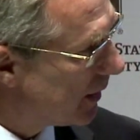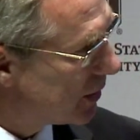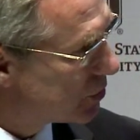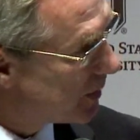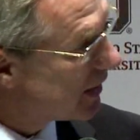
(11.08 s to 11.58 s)

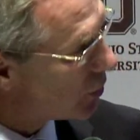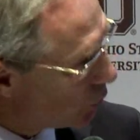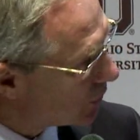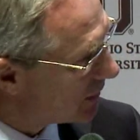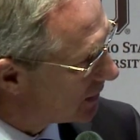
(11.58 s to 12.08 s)
to be
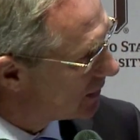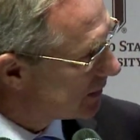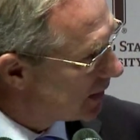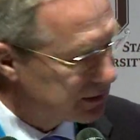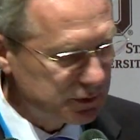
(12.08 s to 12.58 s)
included
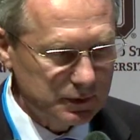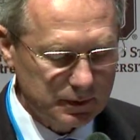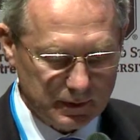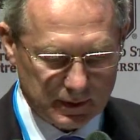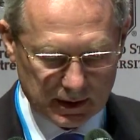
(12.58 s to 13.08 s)
into
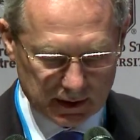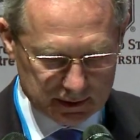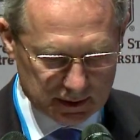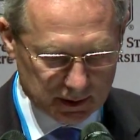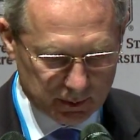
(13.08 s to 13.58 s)
the
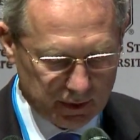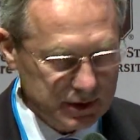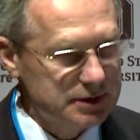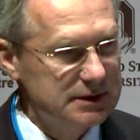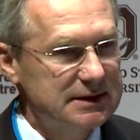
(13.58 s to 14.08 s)

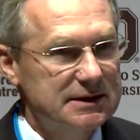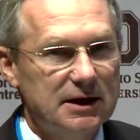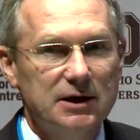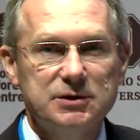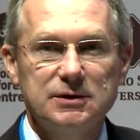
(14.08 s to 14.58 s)
deliberation,
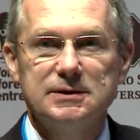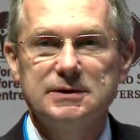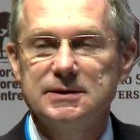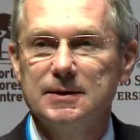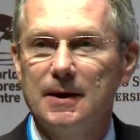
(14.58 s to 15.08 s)

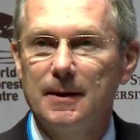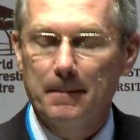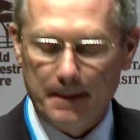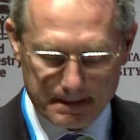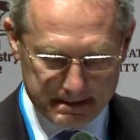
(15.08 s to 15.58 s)
discussions,
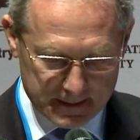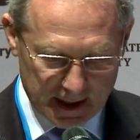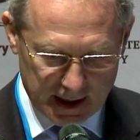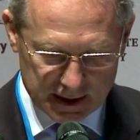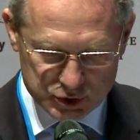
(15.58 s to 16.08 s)

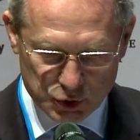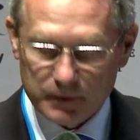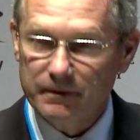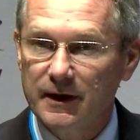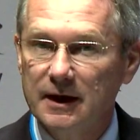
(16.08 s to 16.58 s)
and
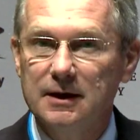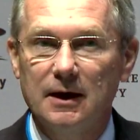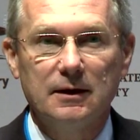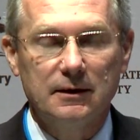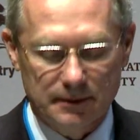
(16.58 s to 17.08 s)
joint
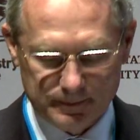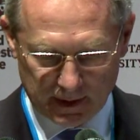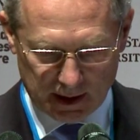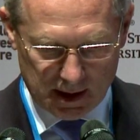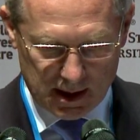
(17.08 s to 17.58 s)
thinking.
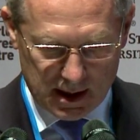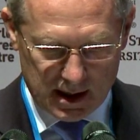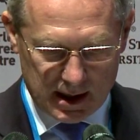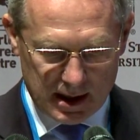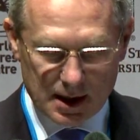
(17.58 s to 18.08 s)

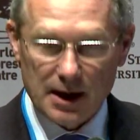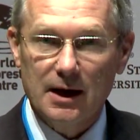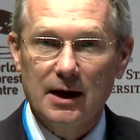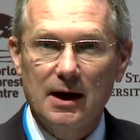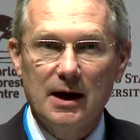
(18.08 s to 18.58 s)

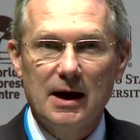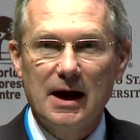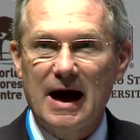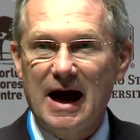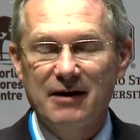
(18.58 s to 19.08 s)

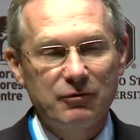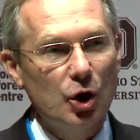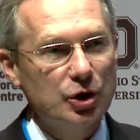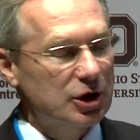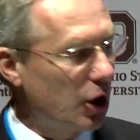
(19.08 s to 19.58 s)
I've
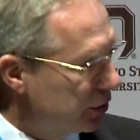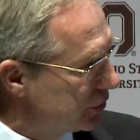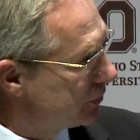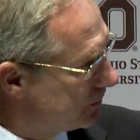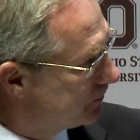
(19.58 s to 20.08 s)
learned a lot